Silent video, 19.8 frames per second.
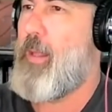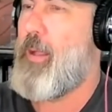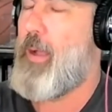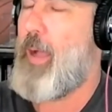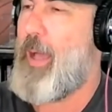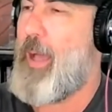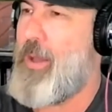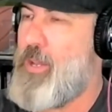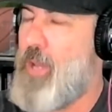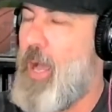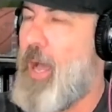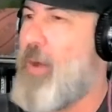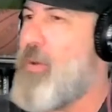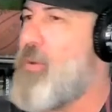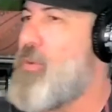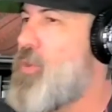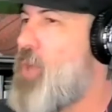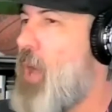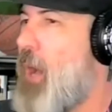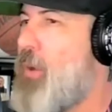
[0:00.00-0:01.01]
How
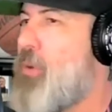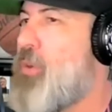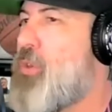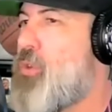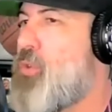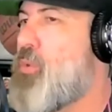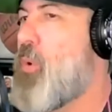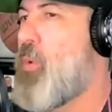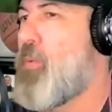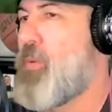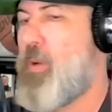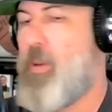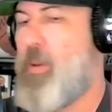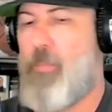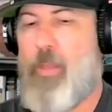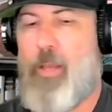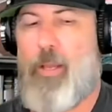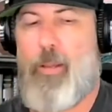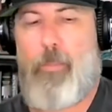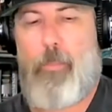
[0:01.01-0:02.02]
do you
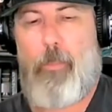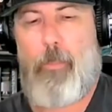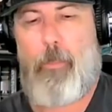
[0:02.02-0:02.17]
overcome that?